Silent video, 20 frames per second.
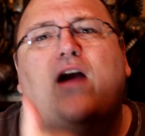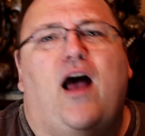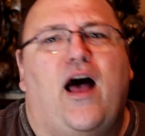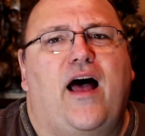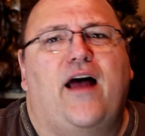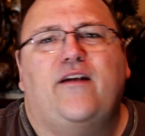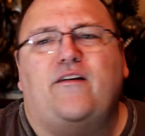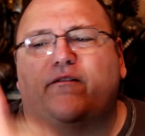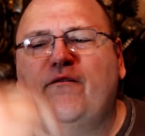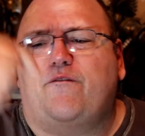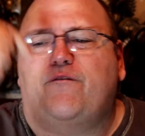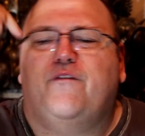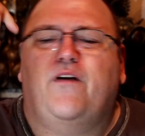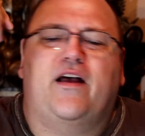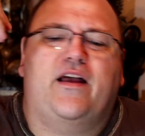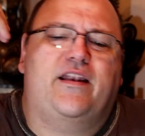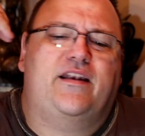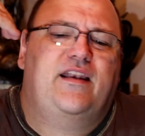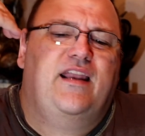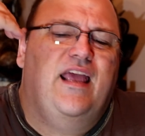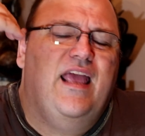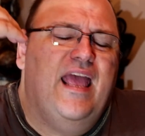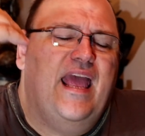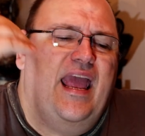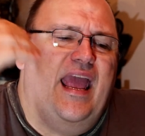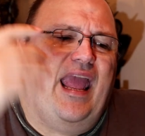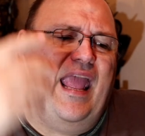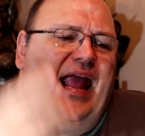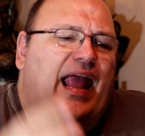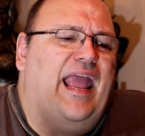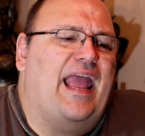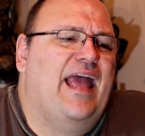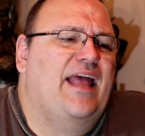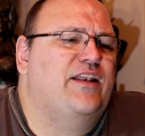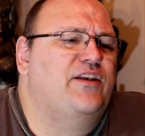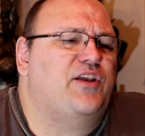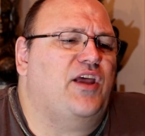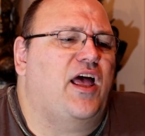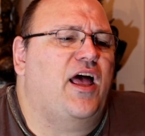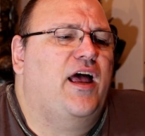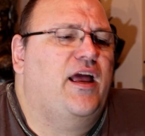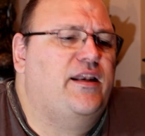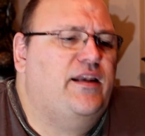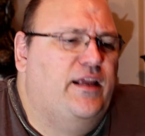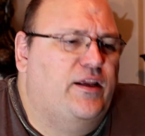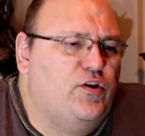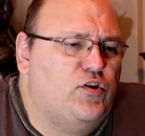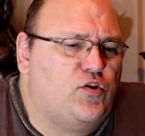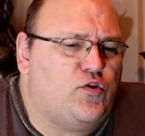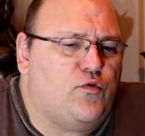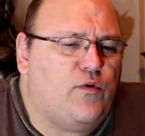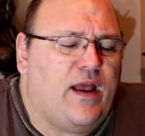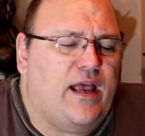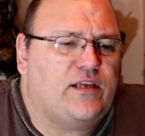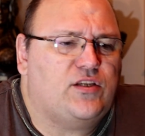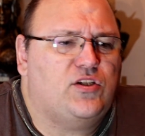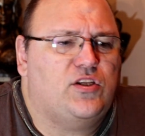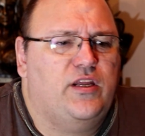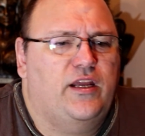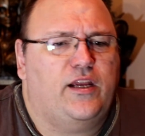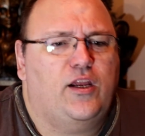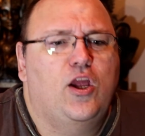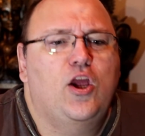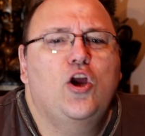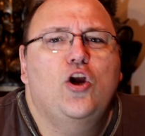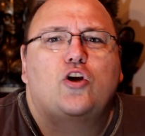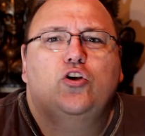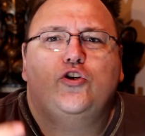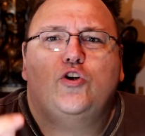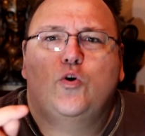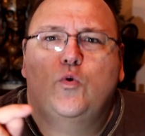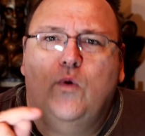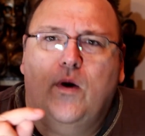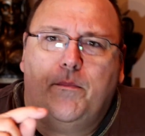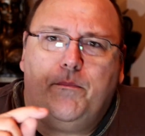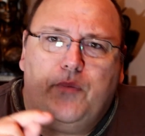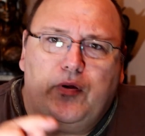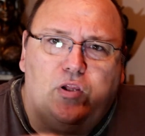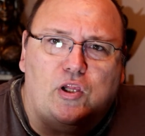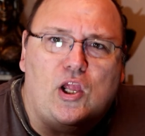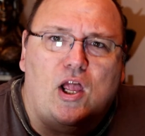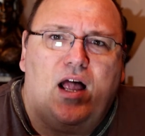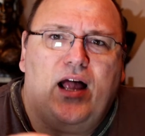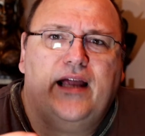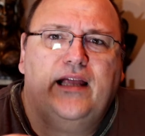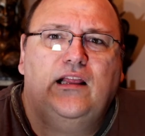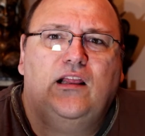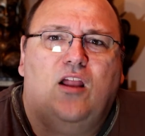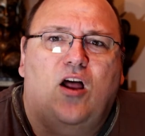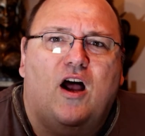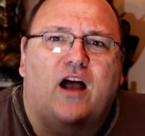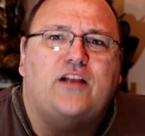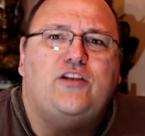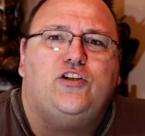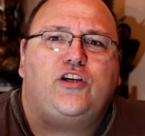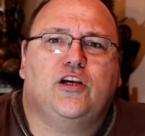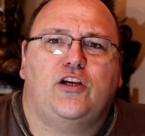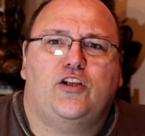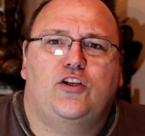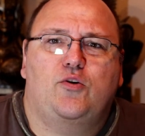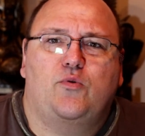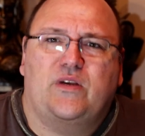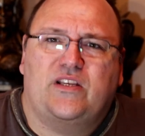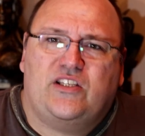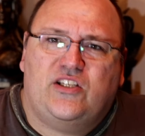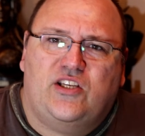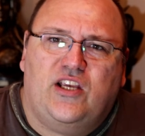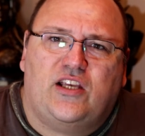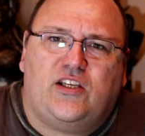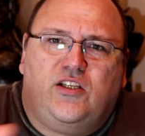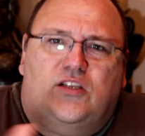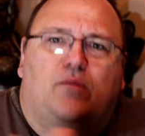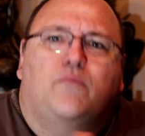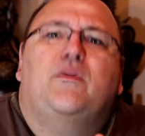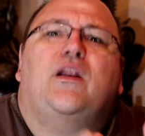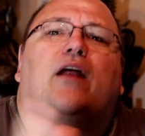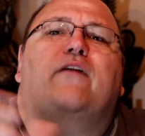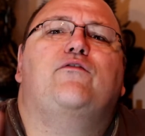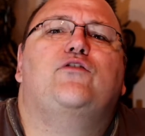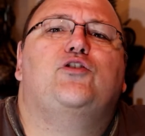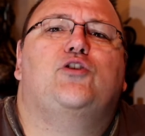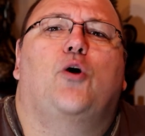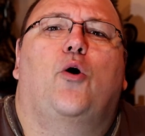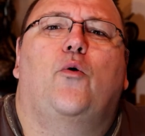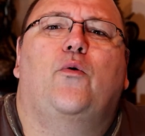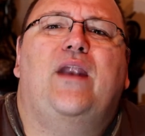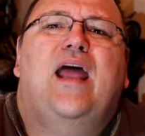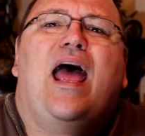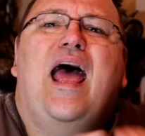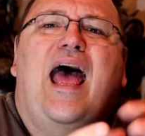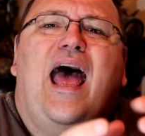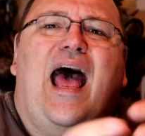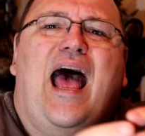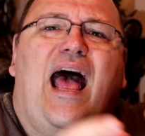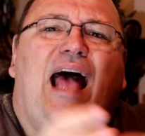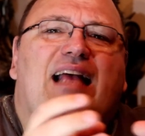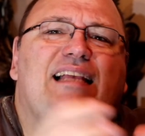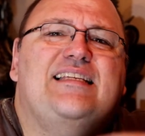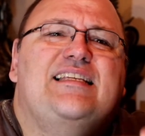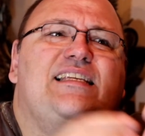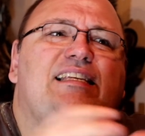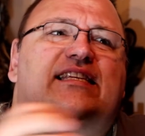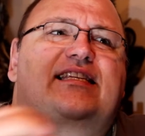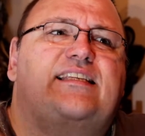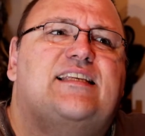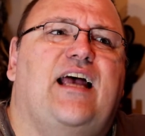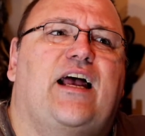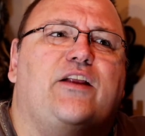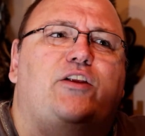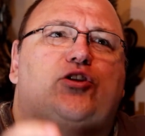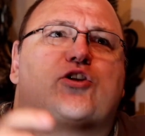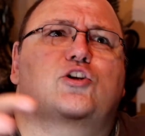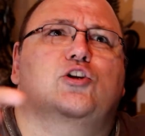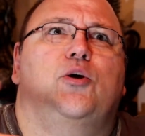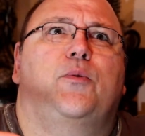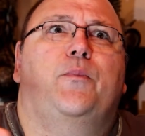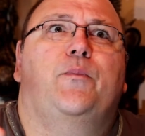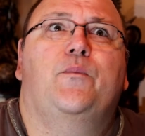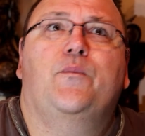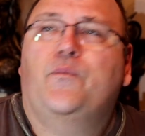unfun, and uninteresting to apply logic to a system that I've shown has such